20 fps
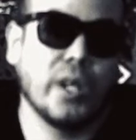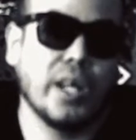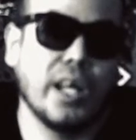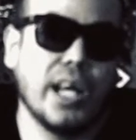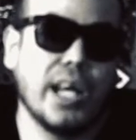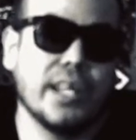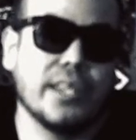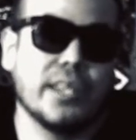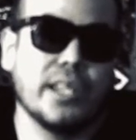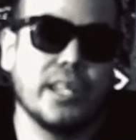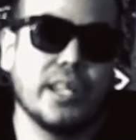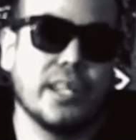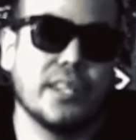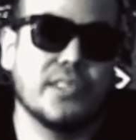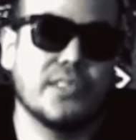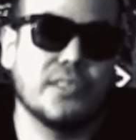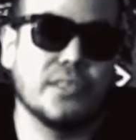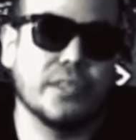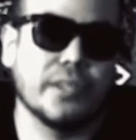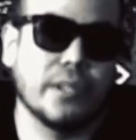I think
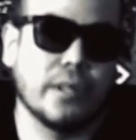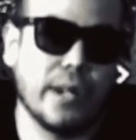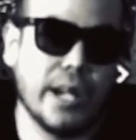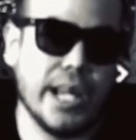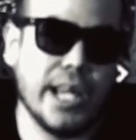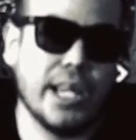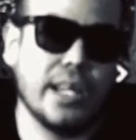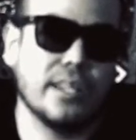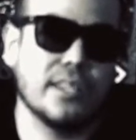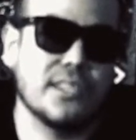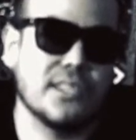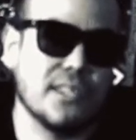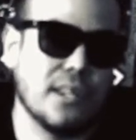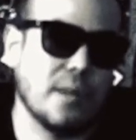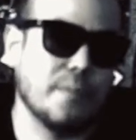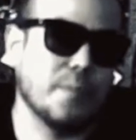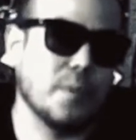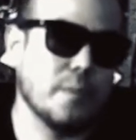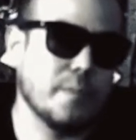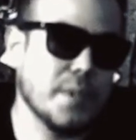it's a great
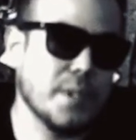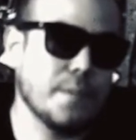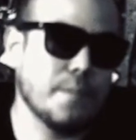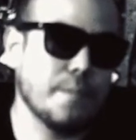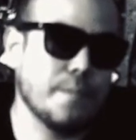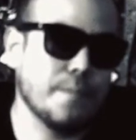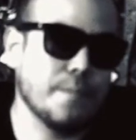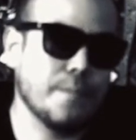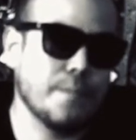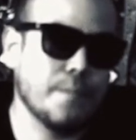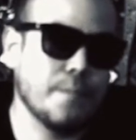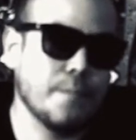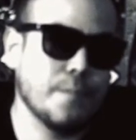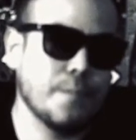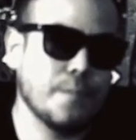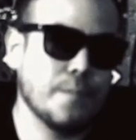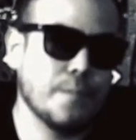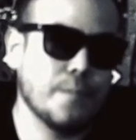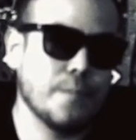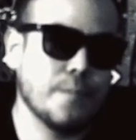supplement.
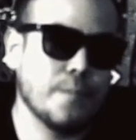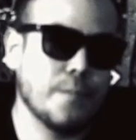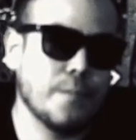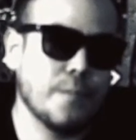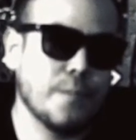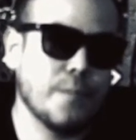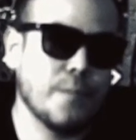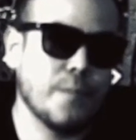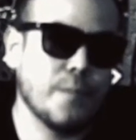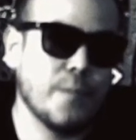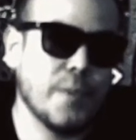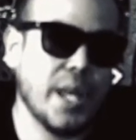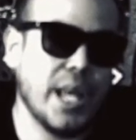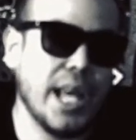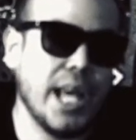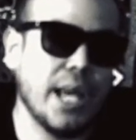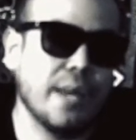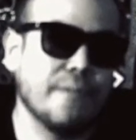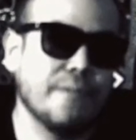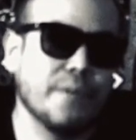
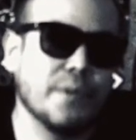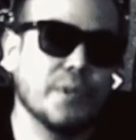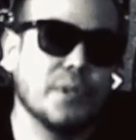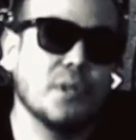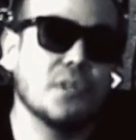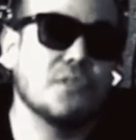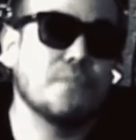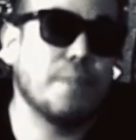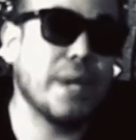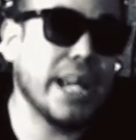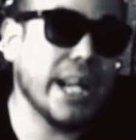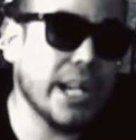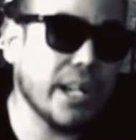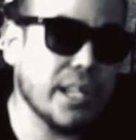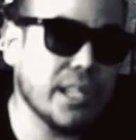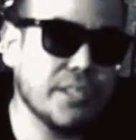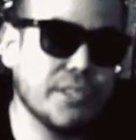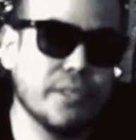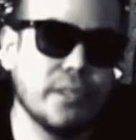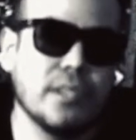And for those
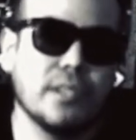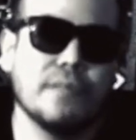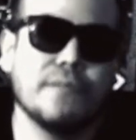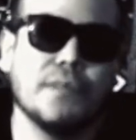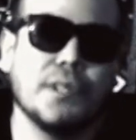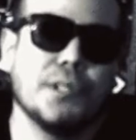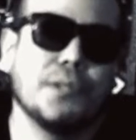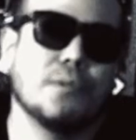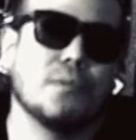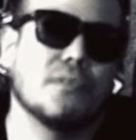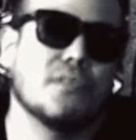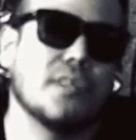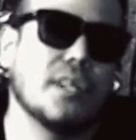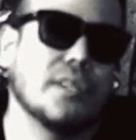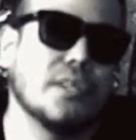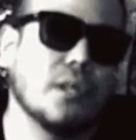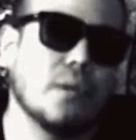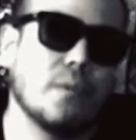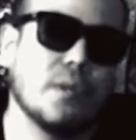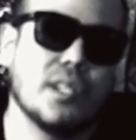parents or individuals
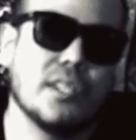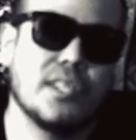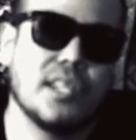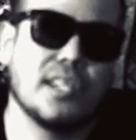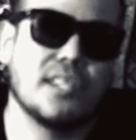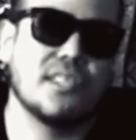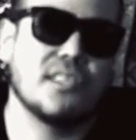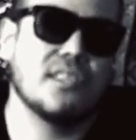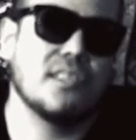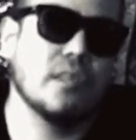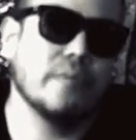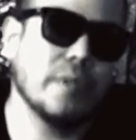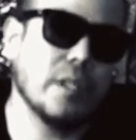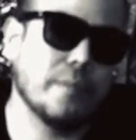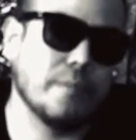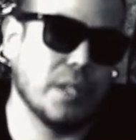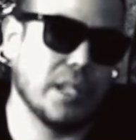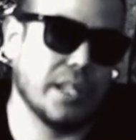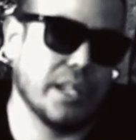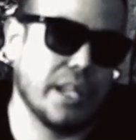that don't want to take
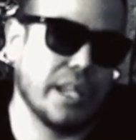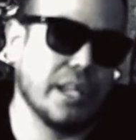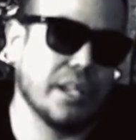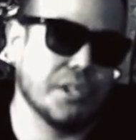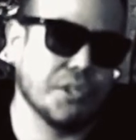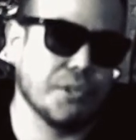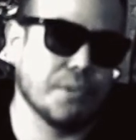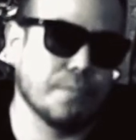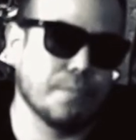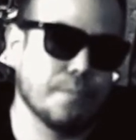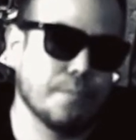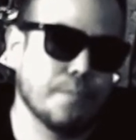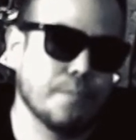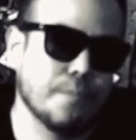stimulant medication,